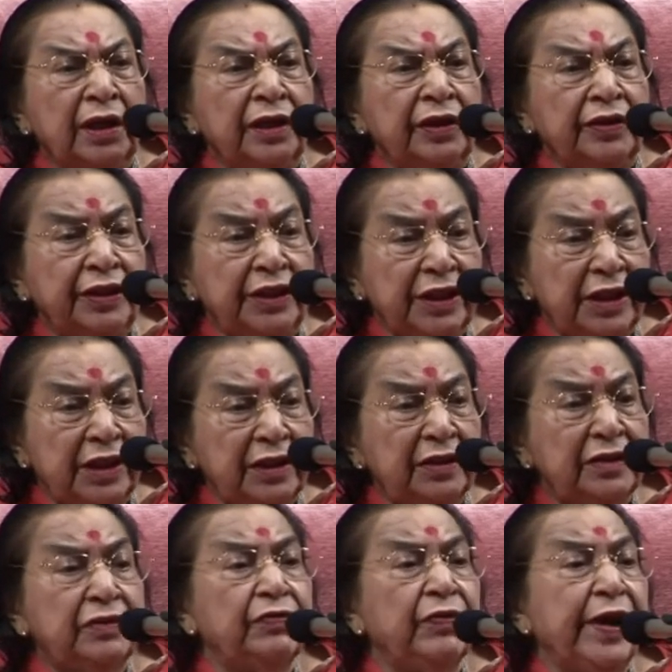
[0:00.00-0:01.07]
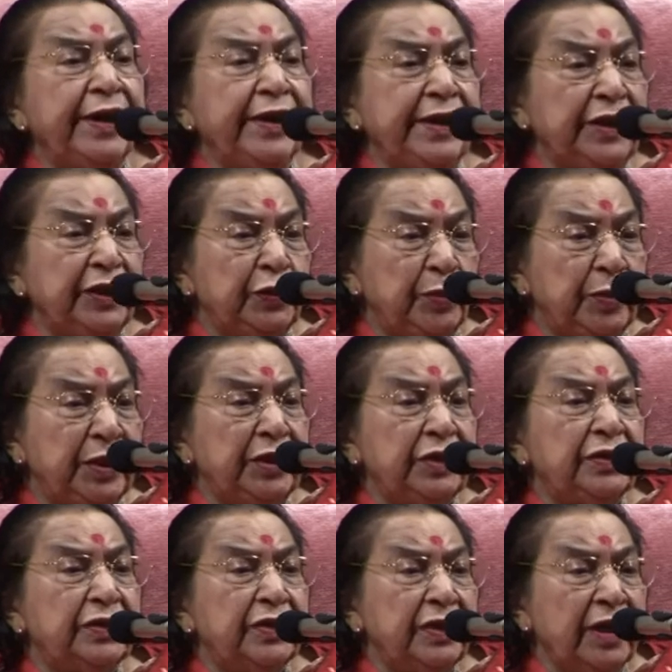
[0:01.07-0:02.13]
These fighting
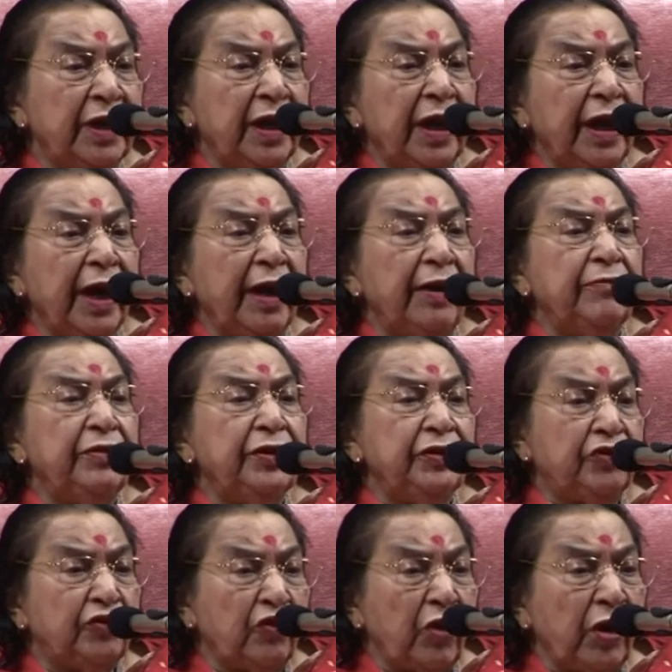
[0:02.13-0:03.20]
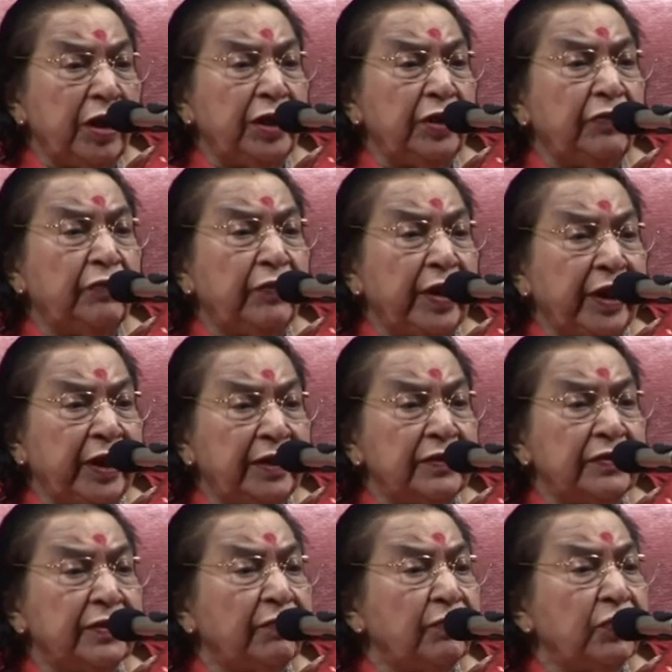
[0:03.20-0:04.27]
spirits have destroyed the
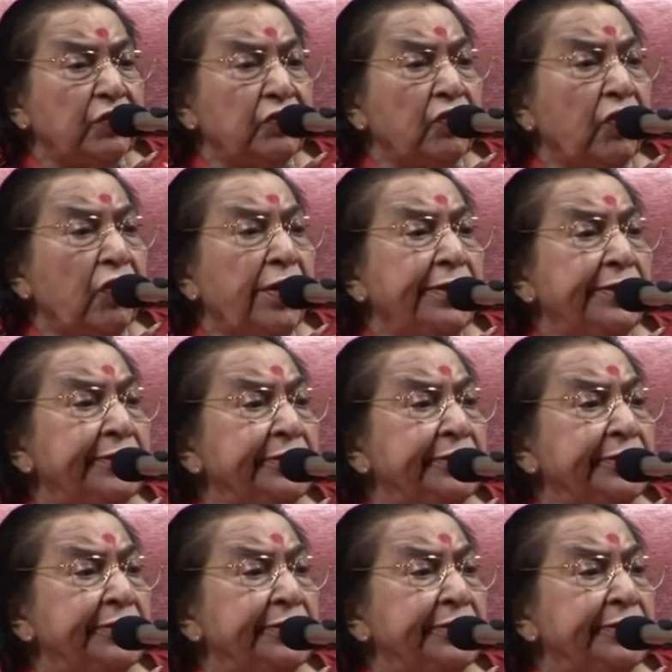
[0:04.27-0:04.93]
fragrance of the soil.